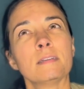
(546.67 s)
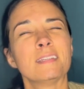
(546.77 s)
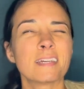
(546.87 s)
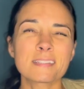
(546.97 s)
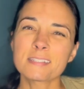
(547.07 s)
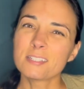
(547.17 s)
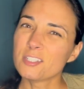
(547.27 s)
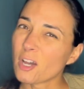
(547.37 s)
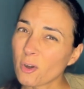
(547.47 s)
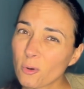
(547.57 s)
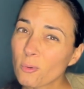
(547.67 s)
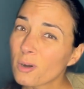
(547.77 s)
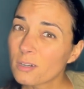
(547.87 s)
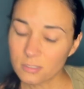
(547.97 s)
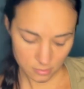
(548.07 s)
Yes and no.
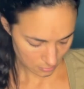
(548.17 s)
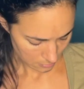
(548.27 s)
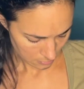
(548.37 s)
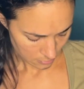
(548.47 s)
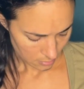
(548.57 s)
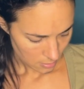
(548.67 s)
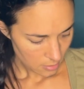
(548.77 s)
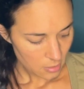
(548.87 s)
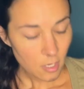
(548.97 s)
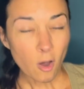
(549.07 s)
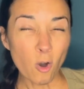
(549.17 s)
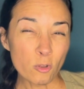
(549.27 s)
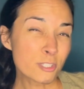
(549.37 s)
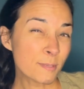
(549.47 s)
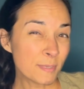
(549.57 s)

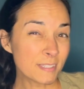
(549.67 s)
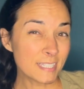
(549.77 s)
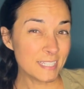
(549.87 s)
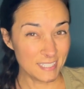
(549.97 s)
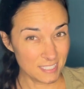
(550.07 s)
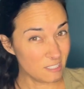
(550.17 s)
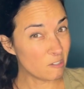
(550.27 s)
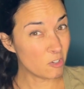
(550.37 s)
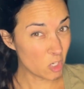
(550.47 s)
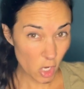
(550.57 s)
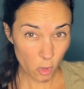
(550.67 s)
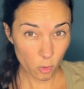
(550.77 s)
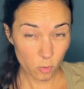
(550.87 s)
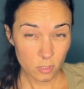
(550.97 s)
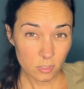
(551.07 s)
Ultimately,
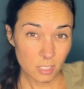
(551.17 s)
no.